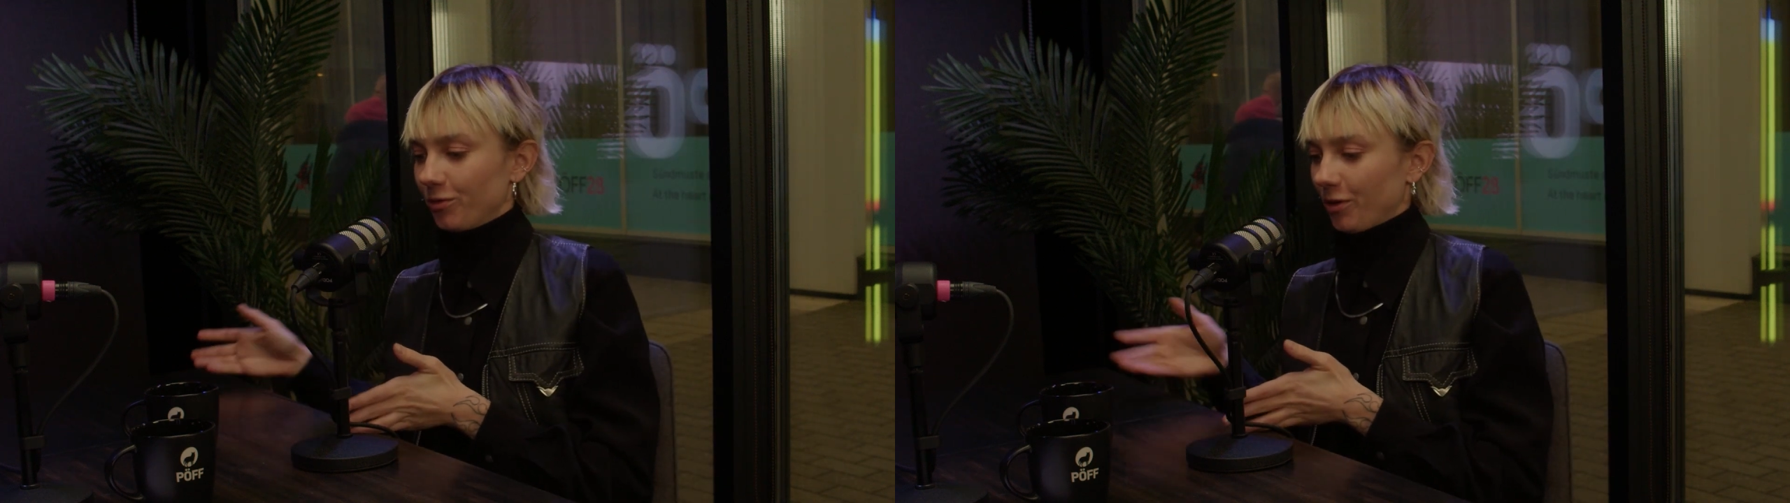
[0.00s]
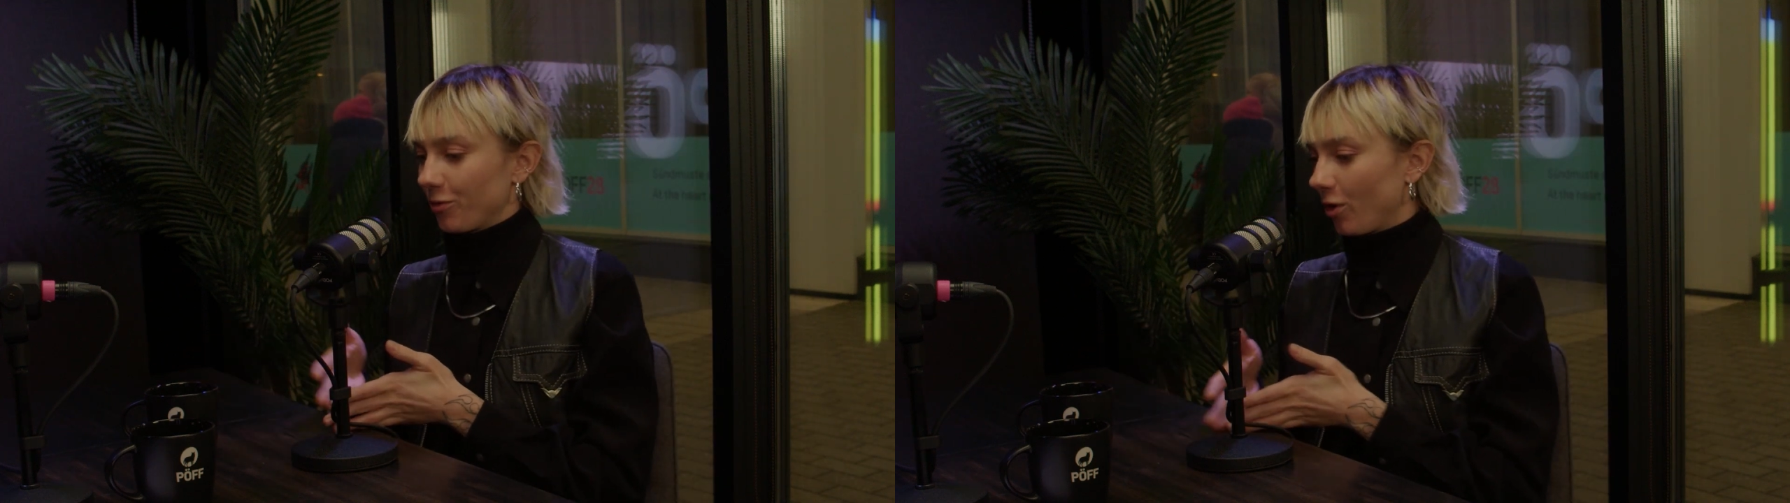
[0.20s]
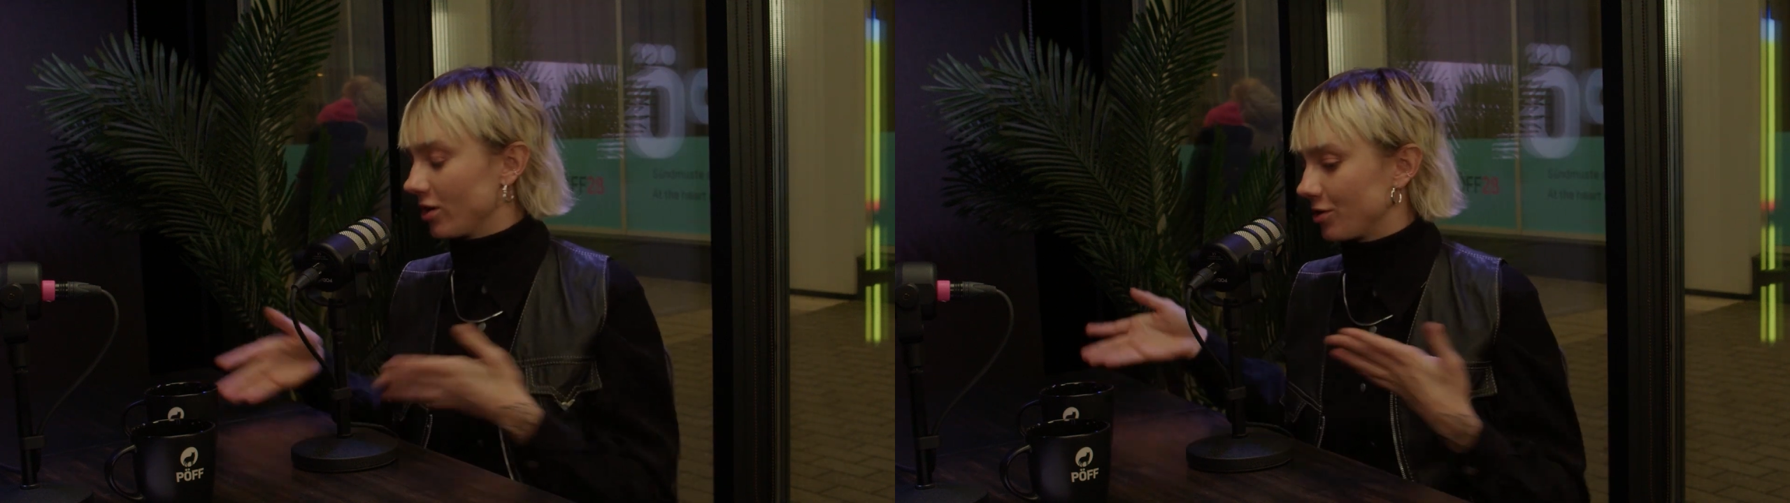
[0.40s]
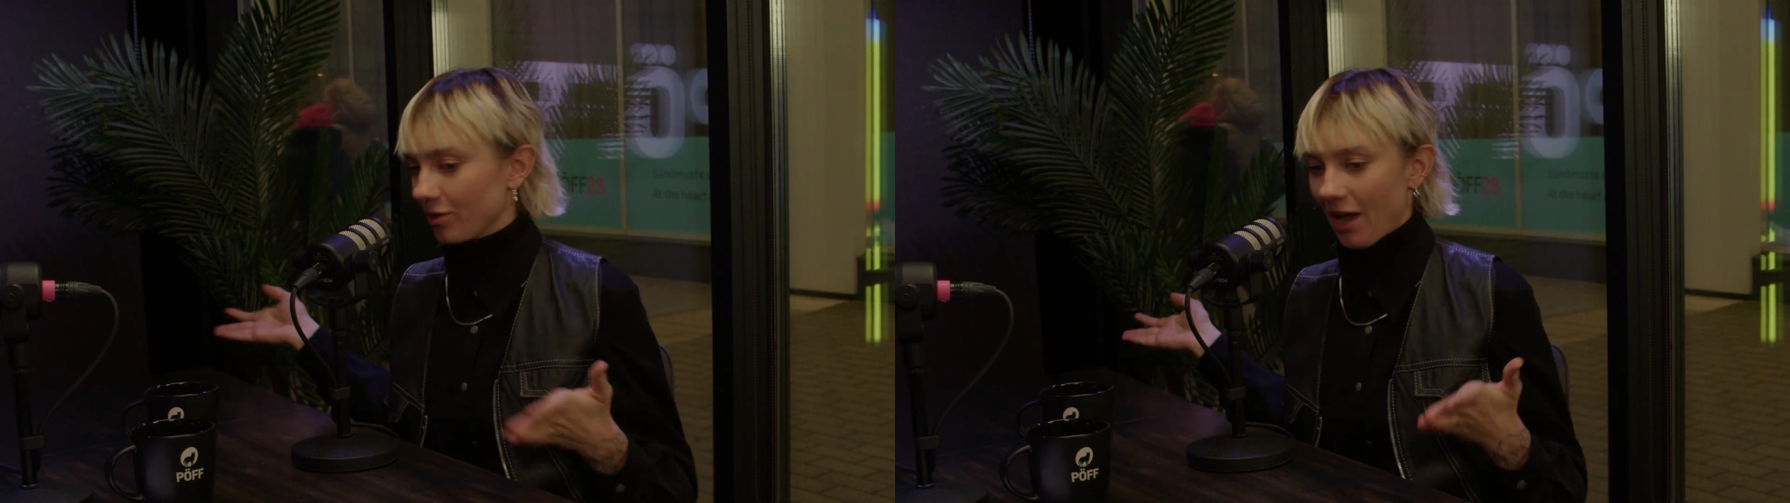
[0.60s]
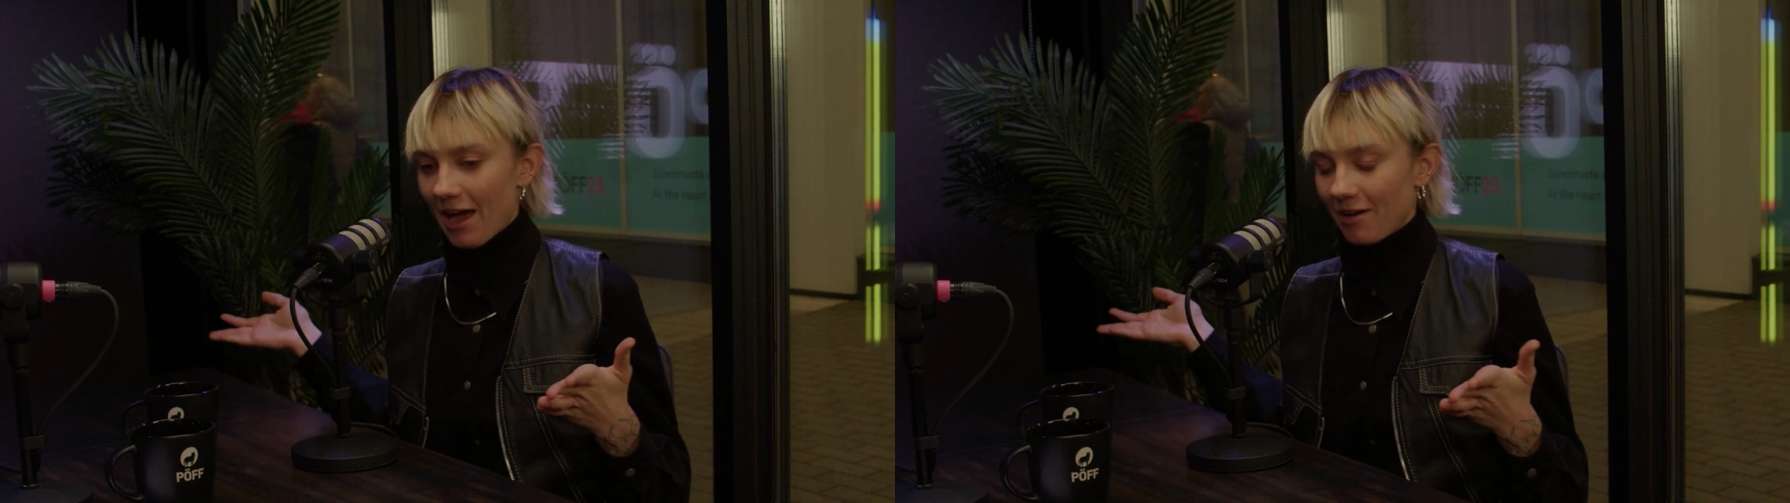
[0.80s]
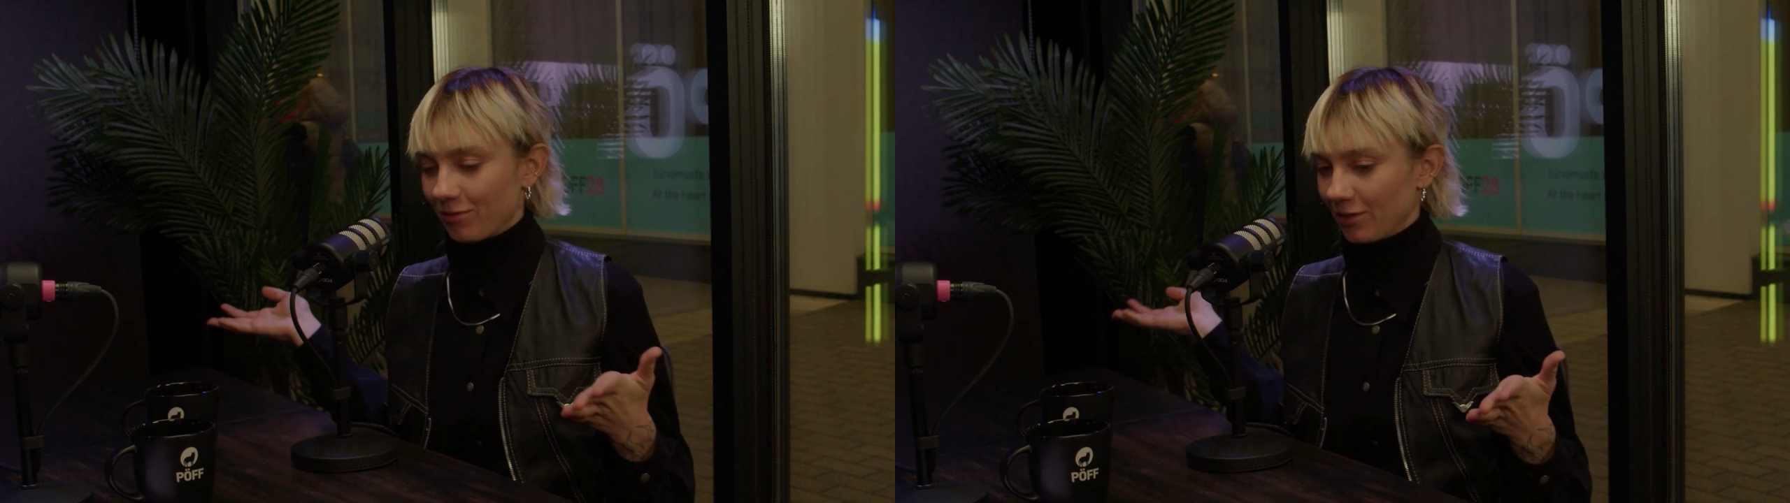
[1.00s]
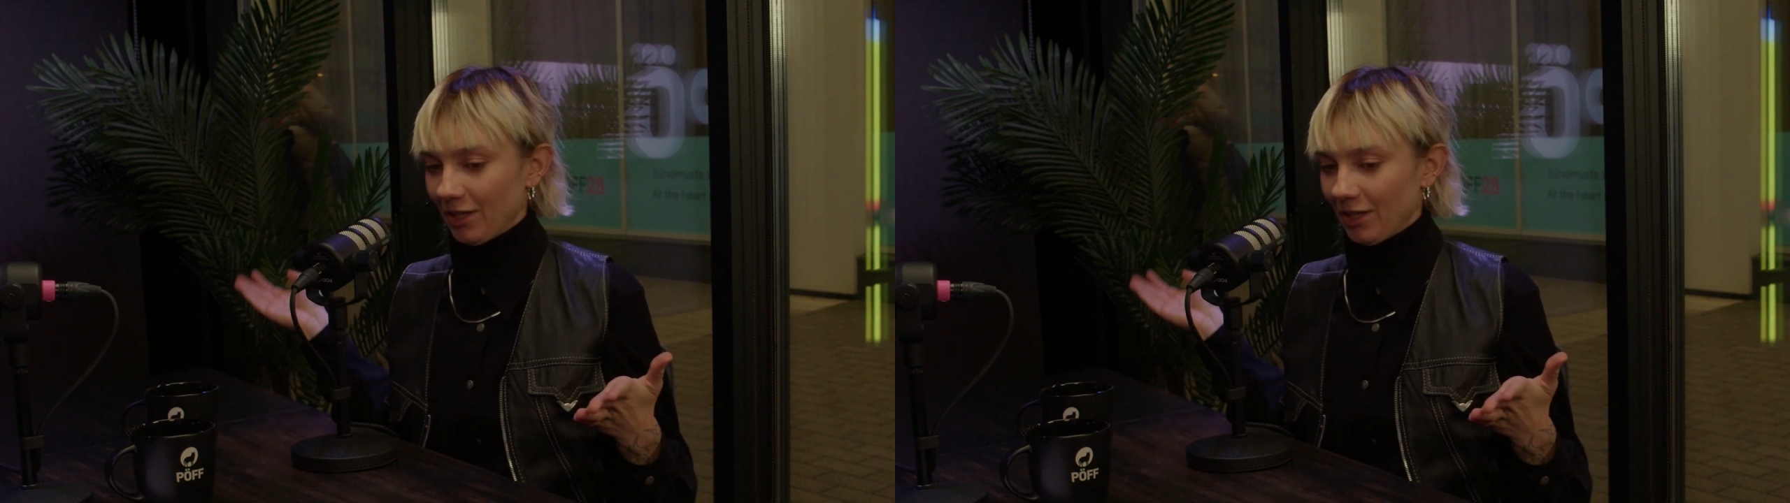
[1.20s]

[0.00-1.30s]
Of course, you have